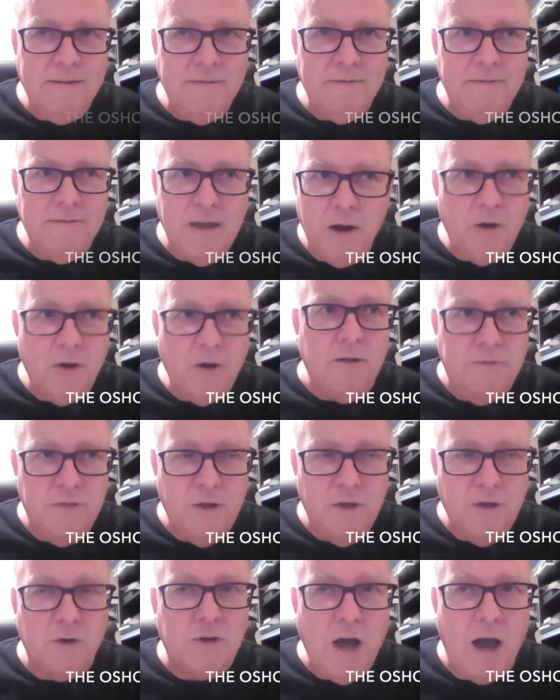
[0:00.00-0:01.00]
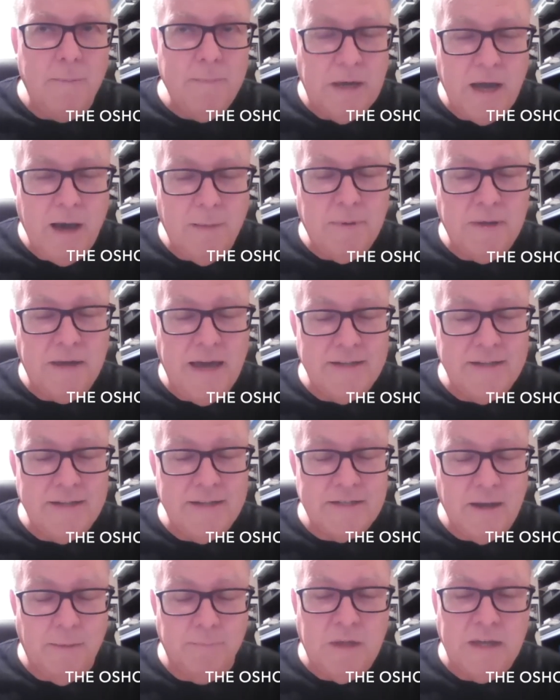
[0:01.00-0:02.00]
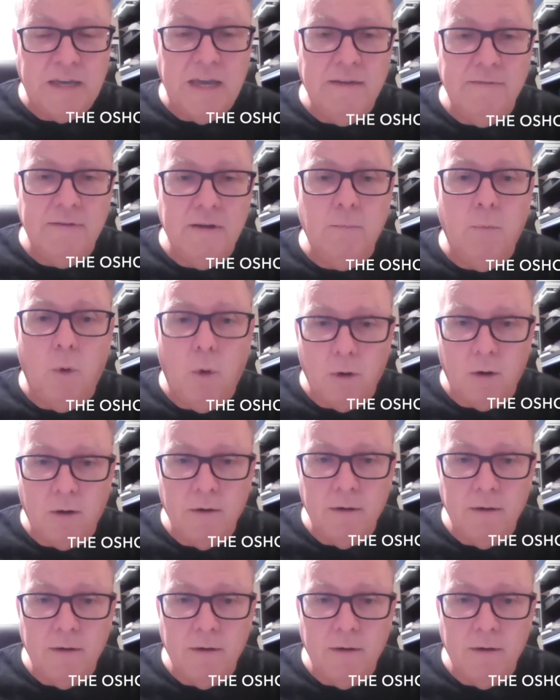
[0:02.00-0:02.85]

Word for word: they're they're coming up against something even more